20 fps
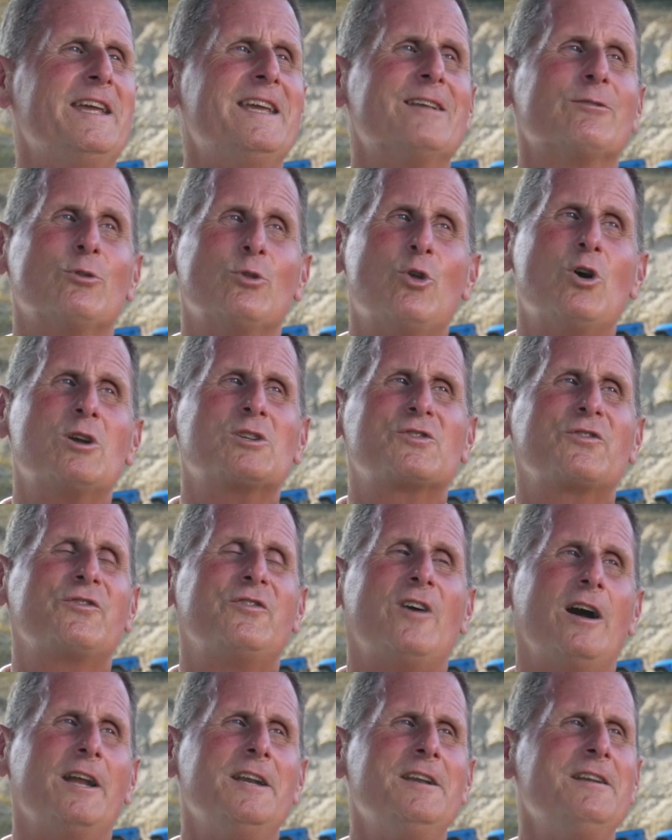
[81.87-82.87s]
it looks
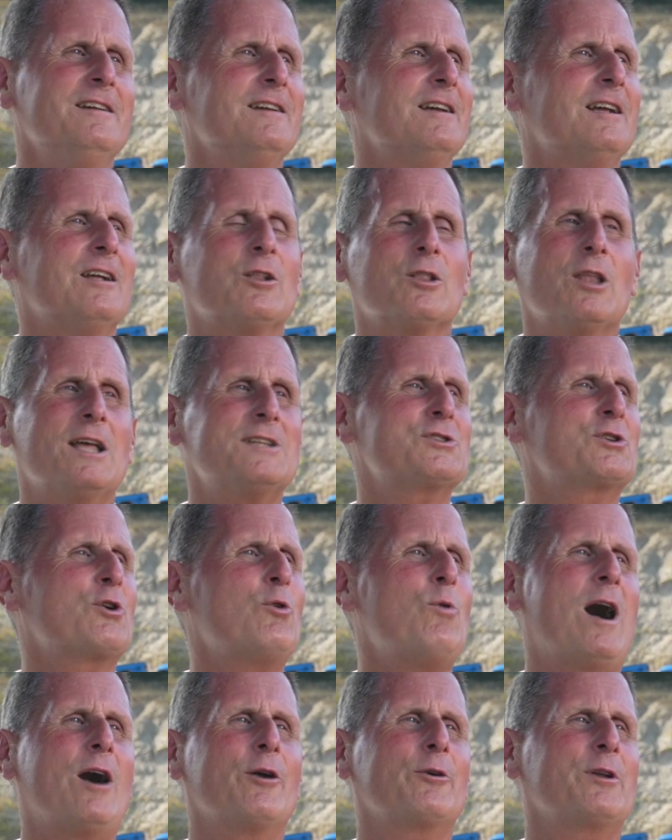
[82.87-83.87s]
fun. Let's
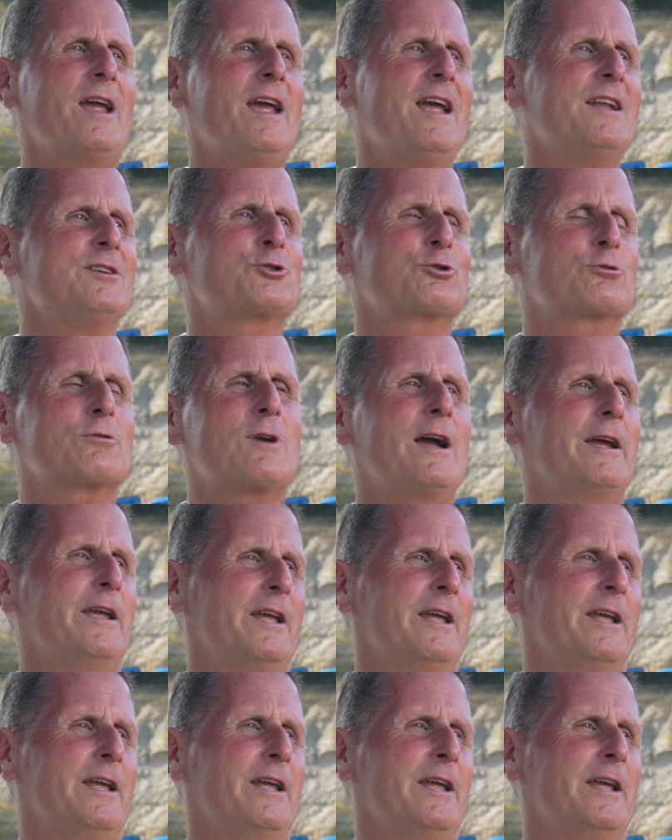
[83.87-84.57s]
go out and try